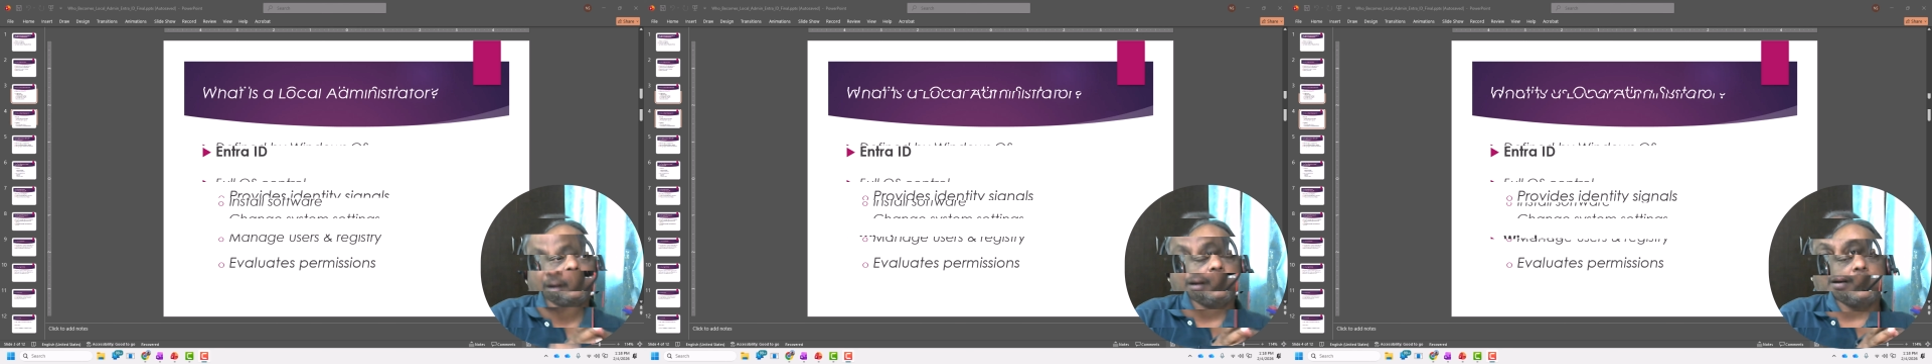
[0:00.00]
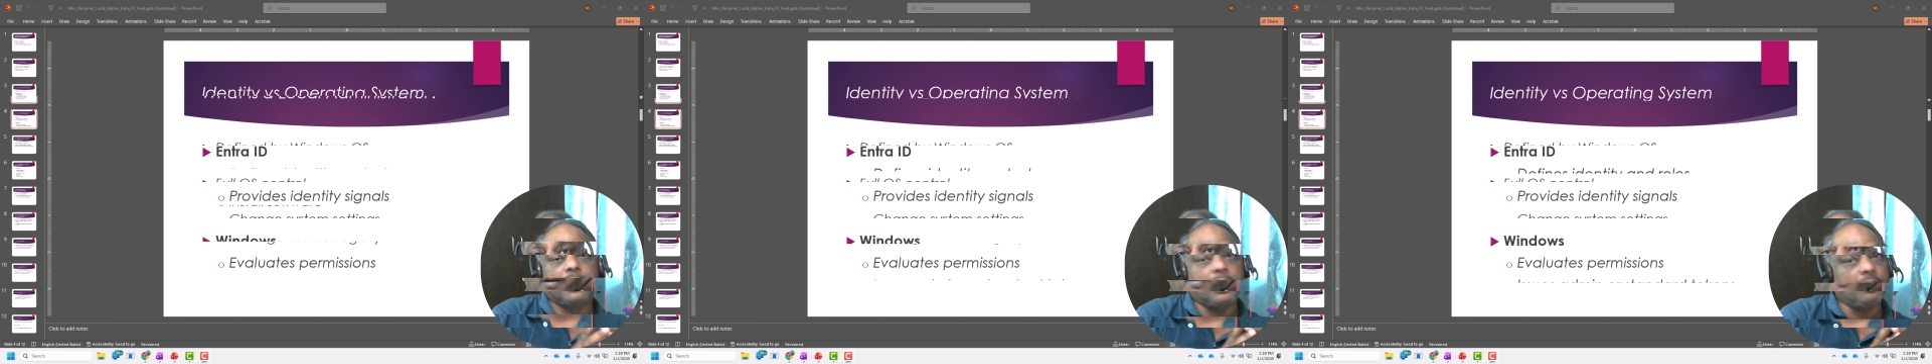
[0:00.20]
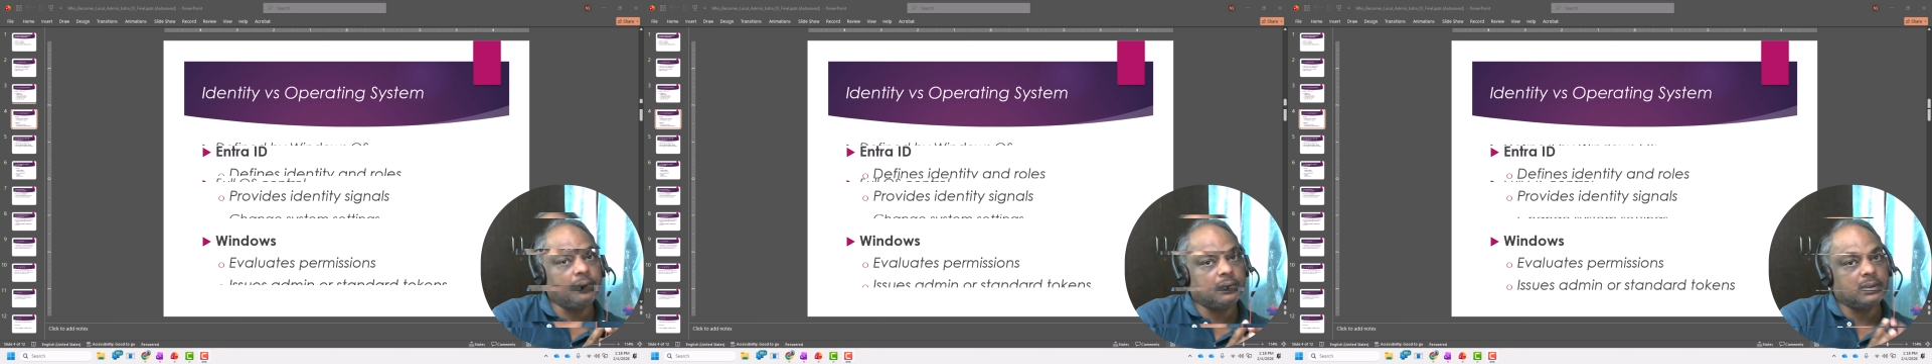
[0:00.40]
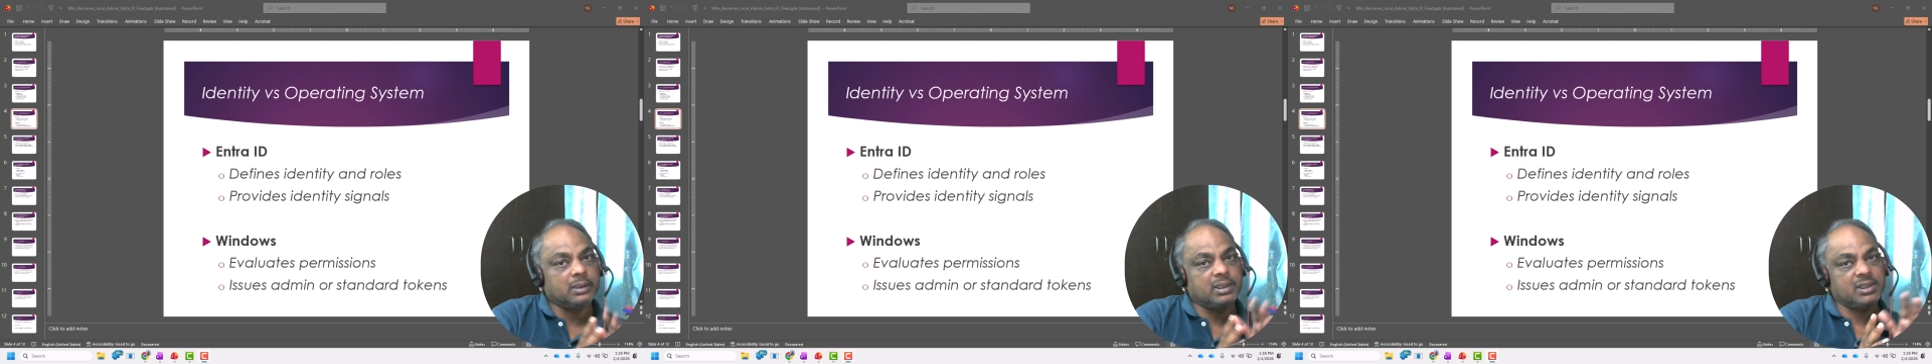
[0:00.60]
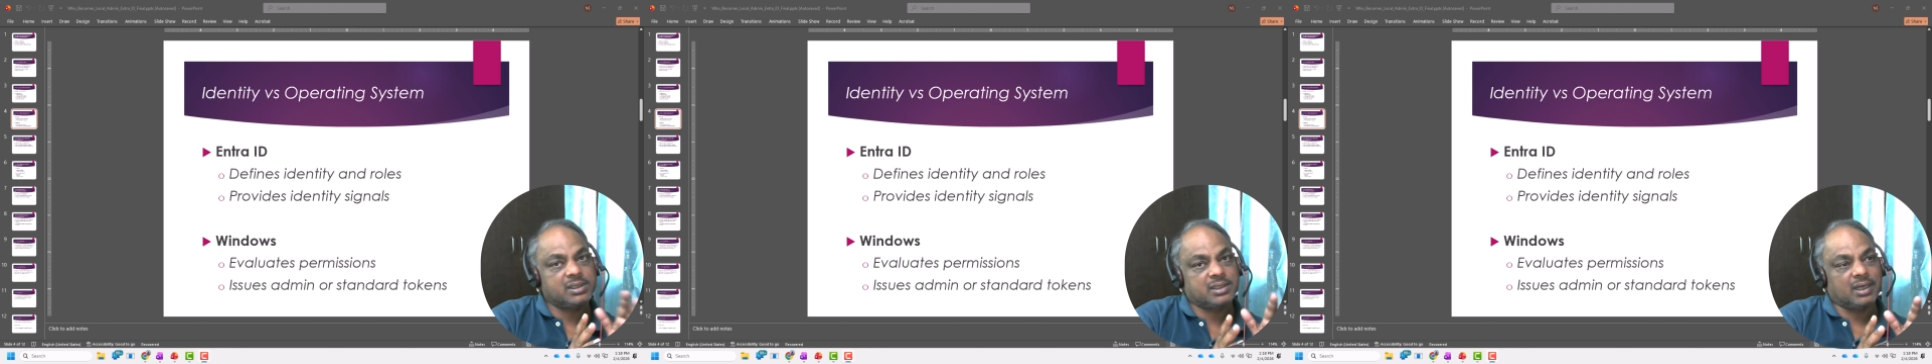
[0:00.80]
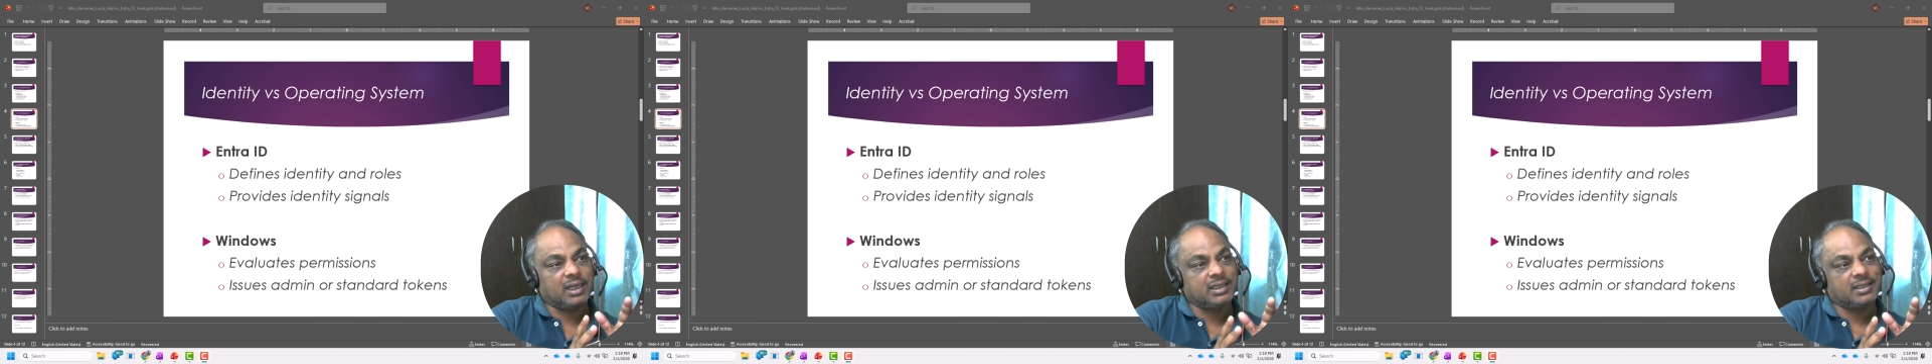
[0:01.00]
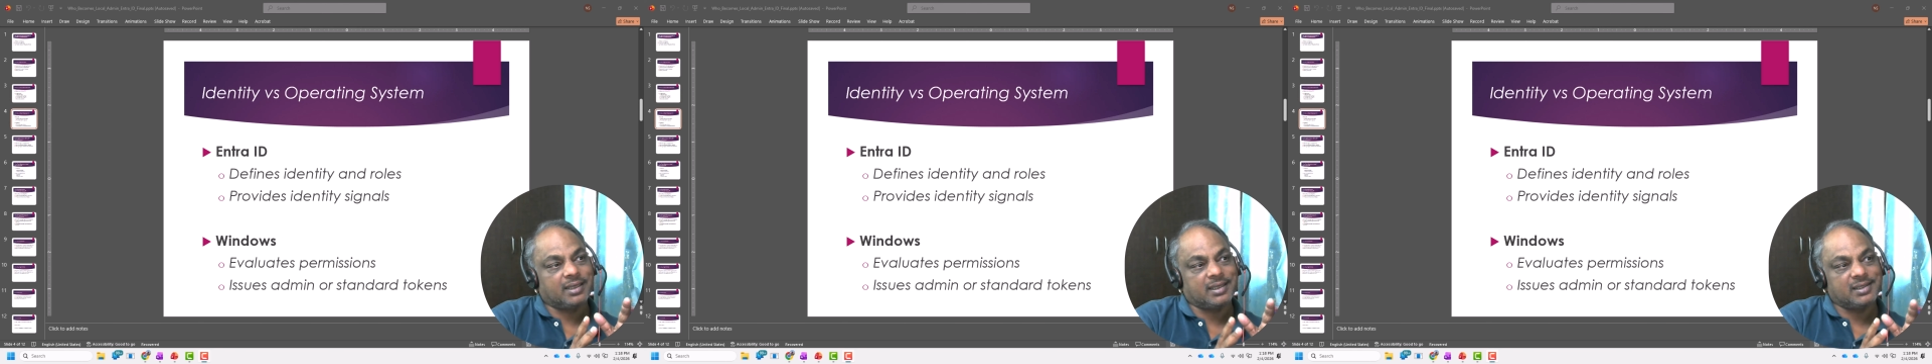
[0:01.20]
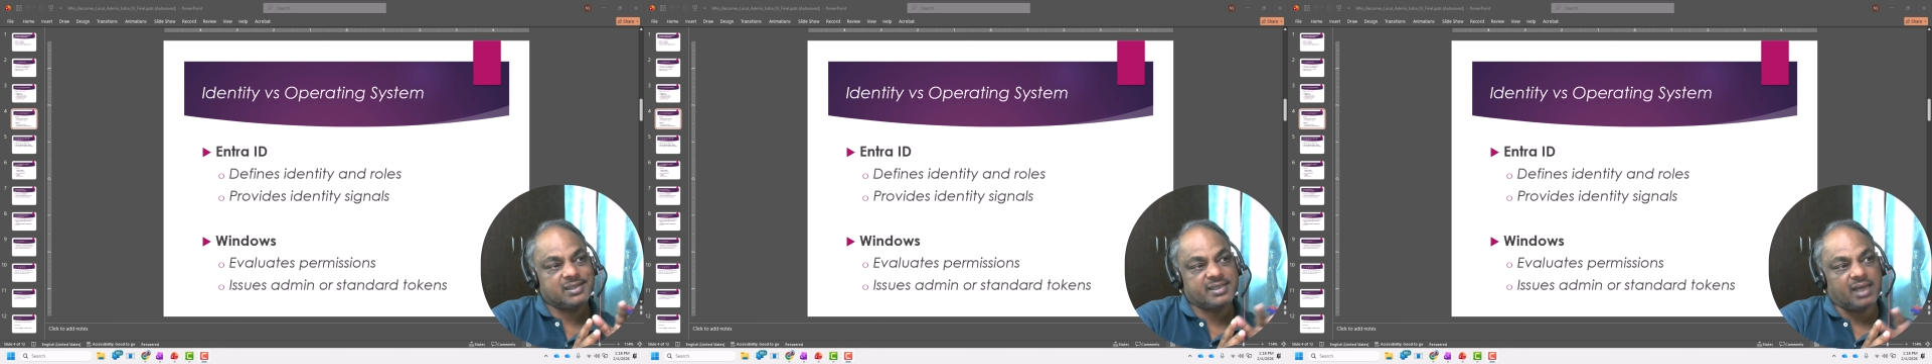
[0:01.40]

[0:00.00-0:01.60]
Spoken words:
Now, this slide tells